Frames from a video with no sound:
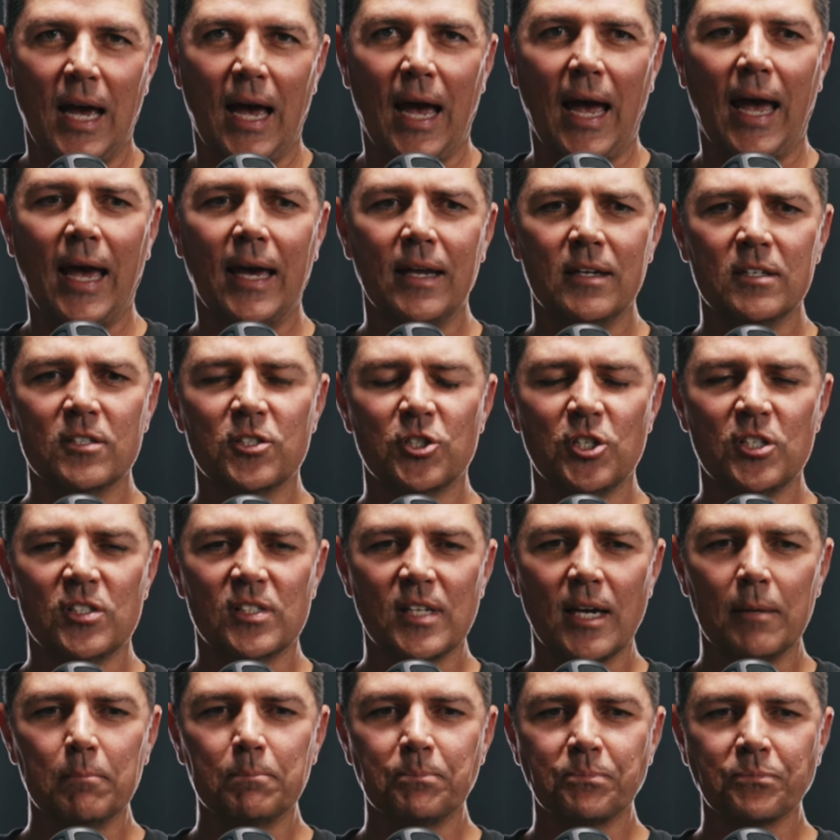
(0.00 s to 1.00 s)
And she
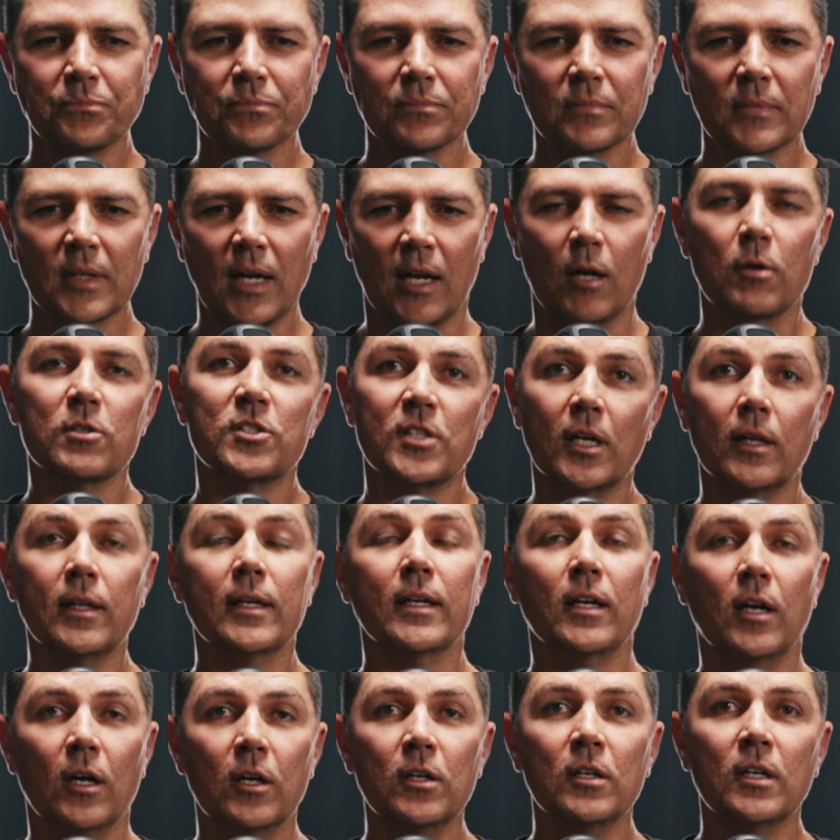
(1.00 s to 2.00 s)
said, and I was telling
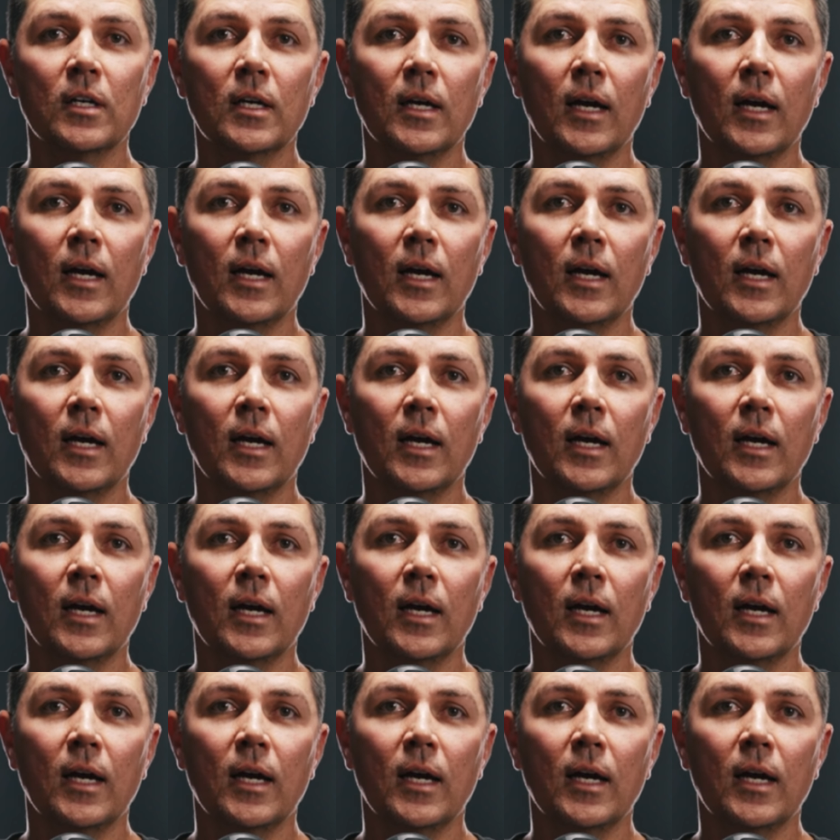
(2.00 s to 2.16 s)
her